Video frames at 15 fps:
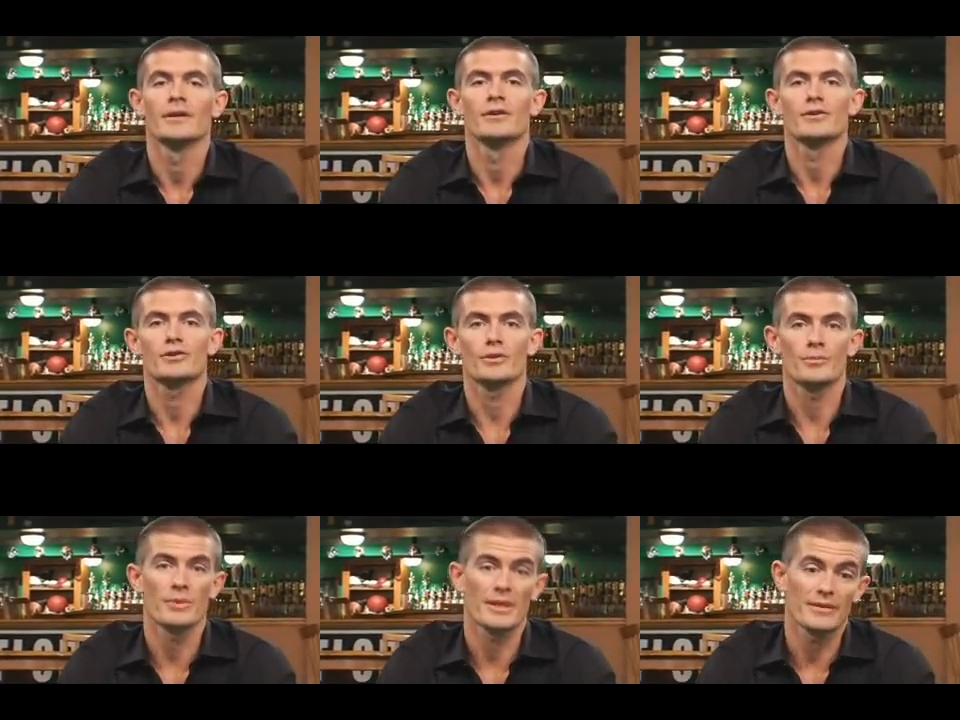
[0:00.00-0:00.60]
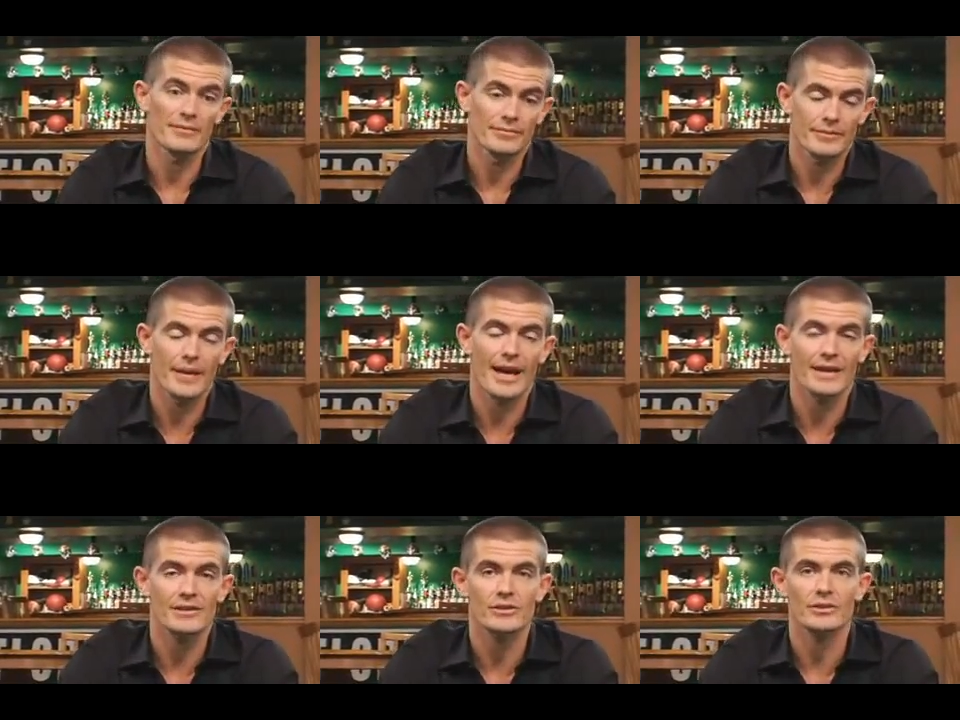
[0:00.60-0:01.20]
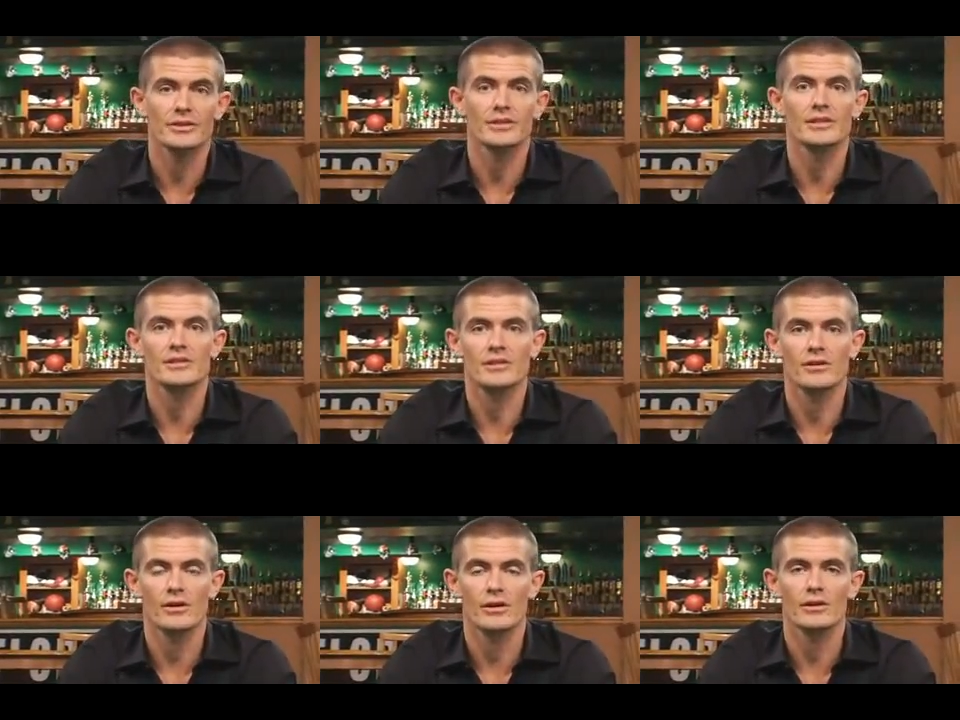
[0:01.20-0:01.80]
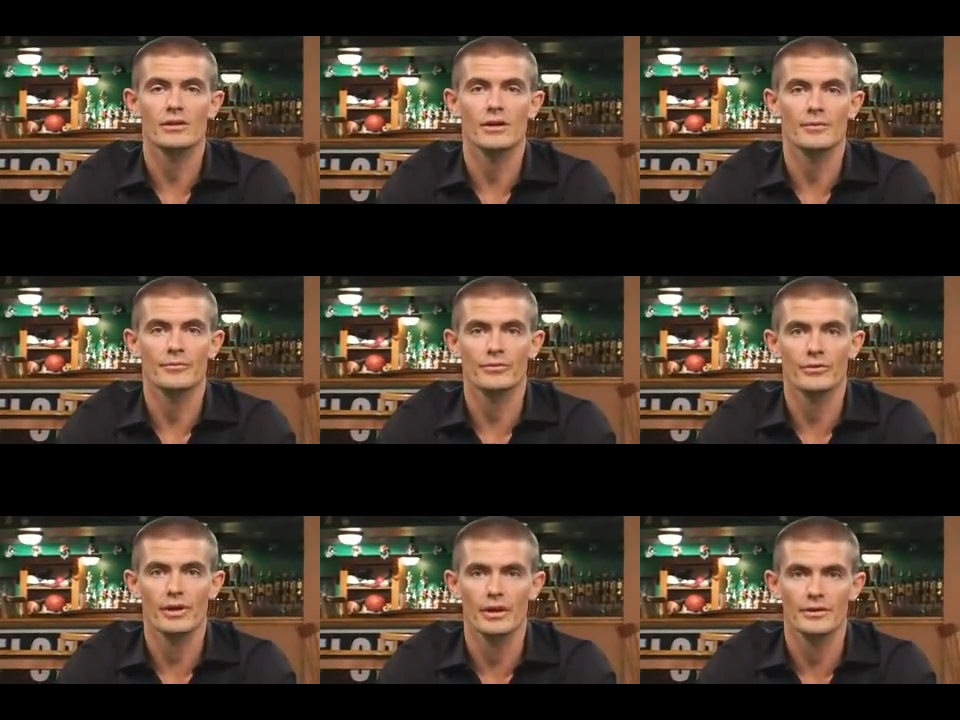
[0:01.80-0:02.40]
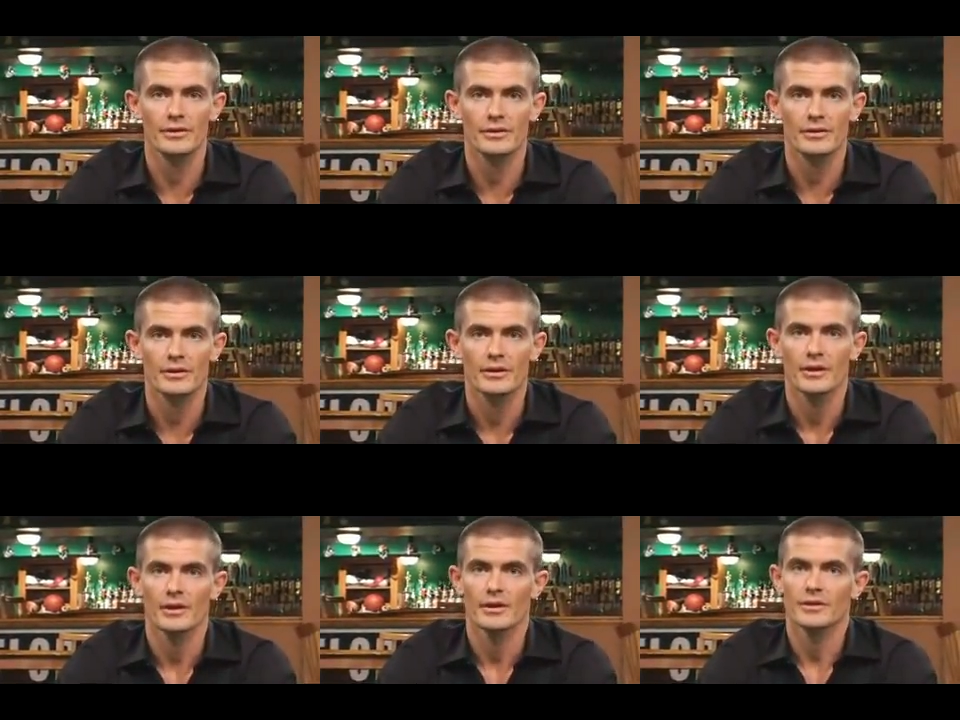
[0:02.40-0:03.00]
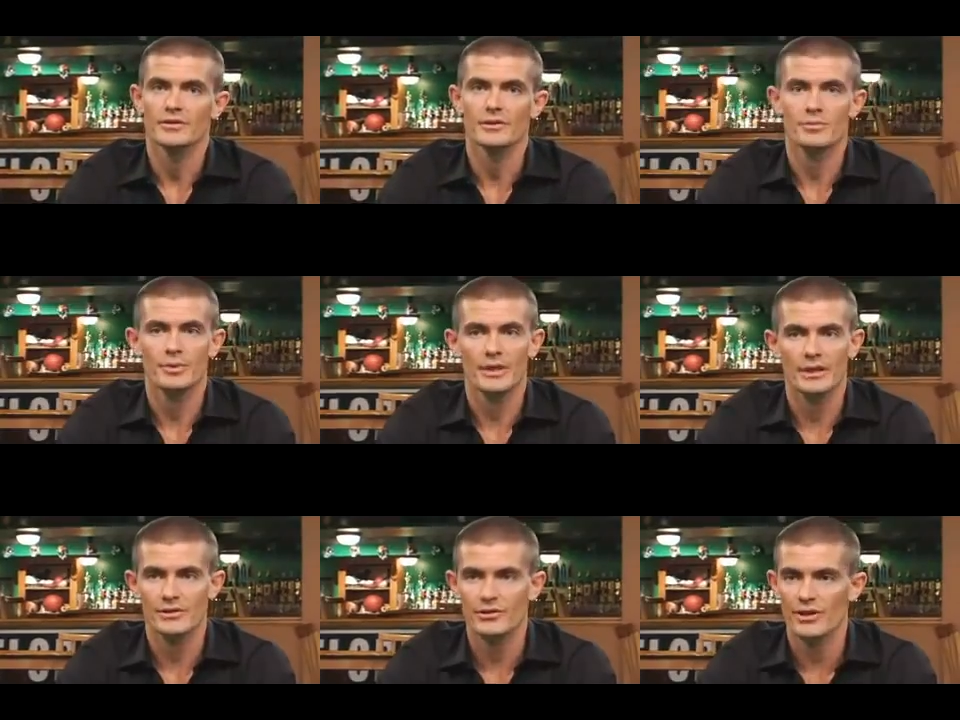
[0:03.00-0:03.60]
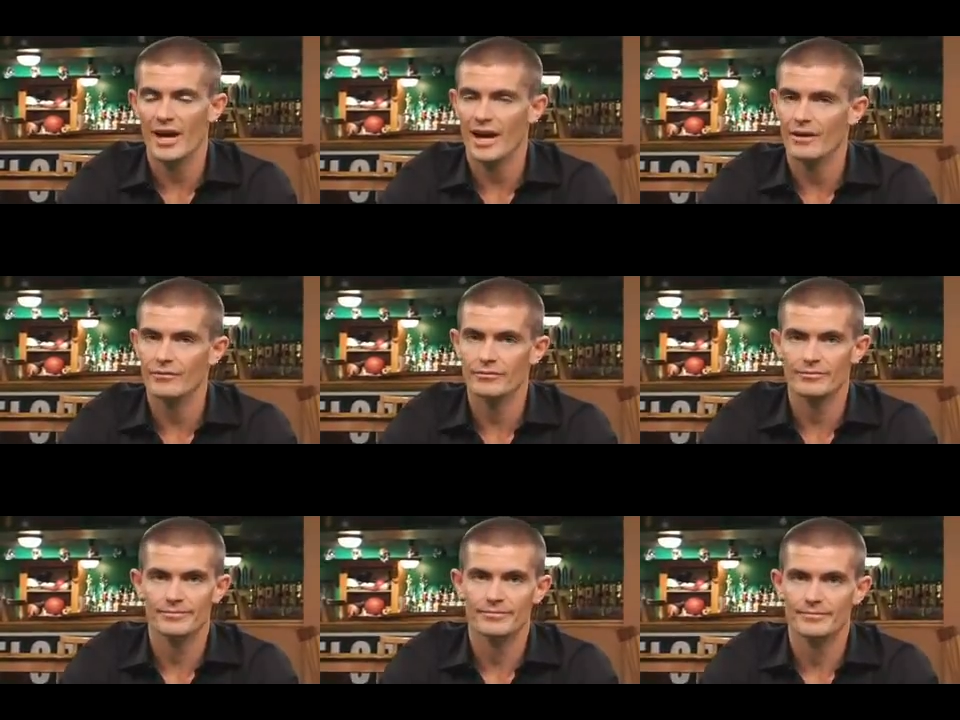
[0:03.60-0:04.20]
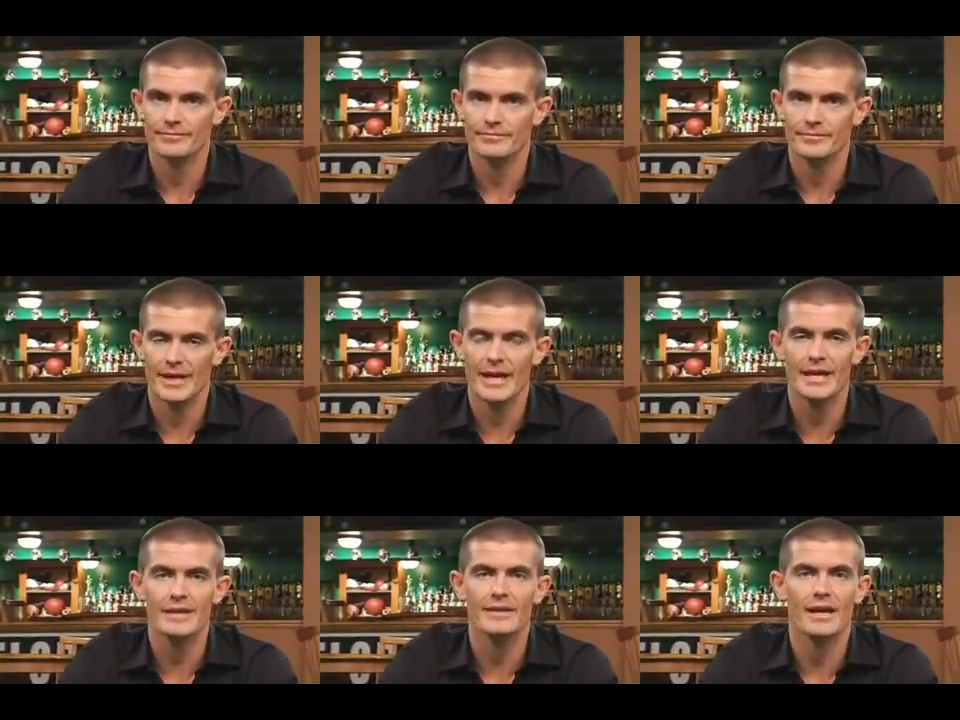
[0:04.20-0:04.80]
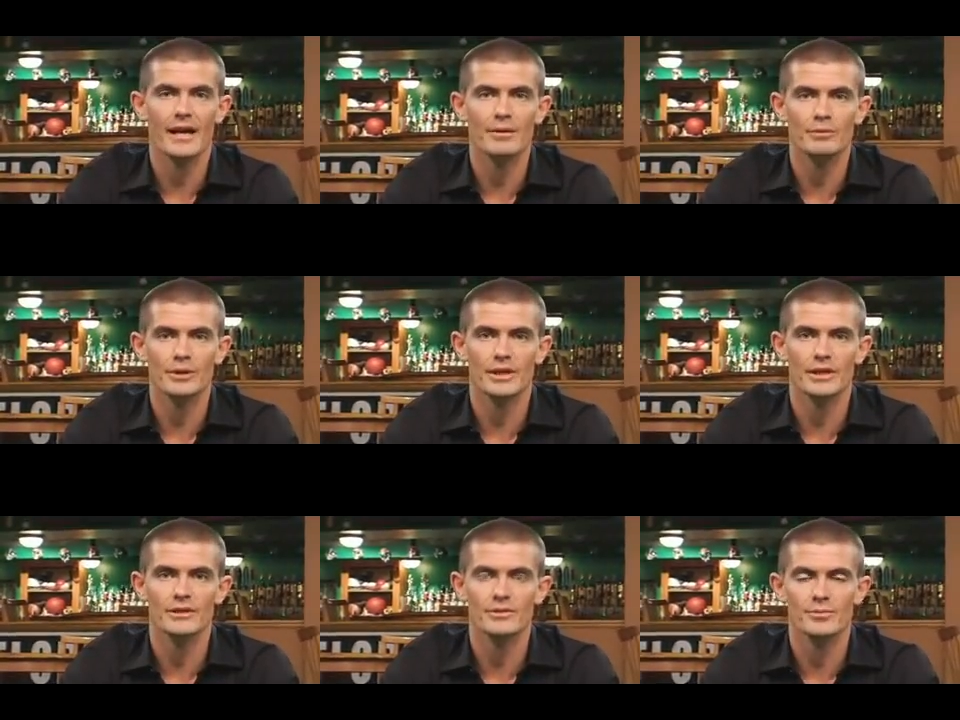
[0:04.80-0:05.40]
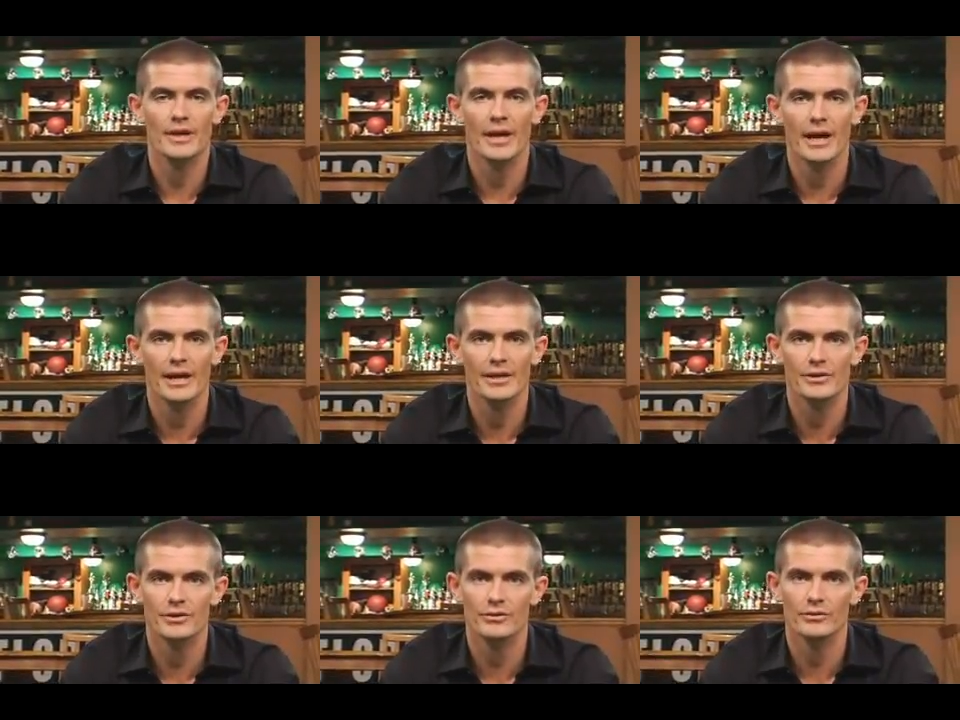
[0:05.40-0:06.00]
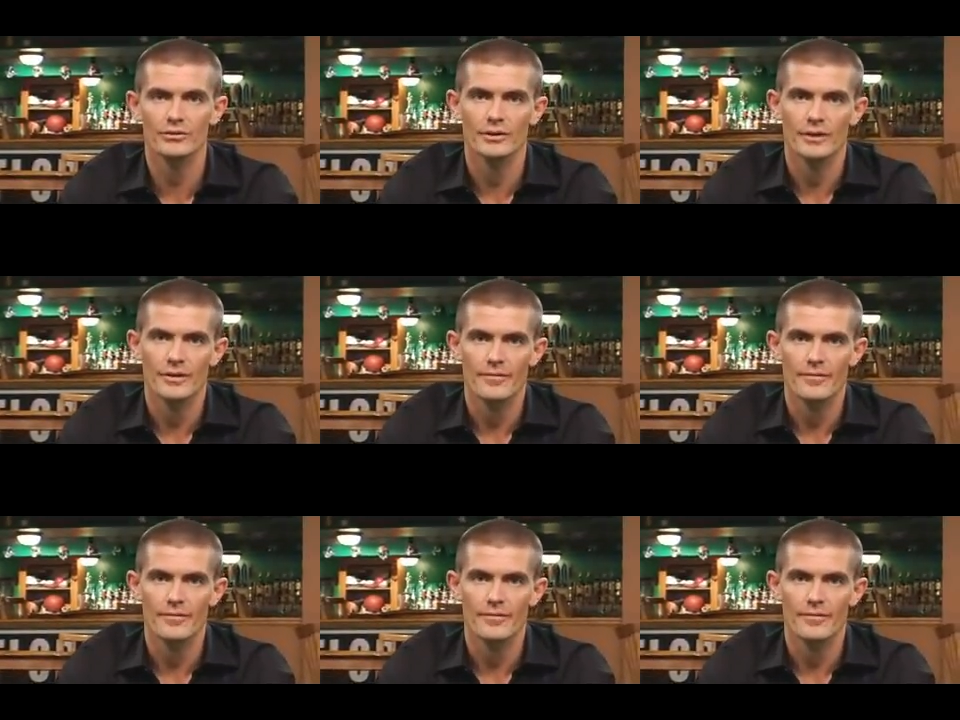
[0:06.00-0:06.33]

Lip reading: should be actually discarded up front just because you have 8, 9 players behind you,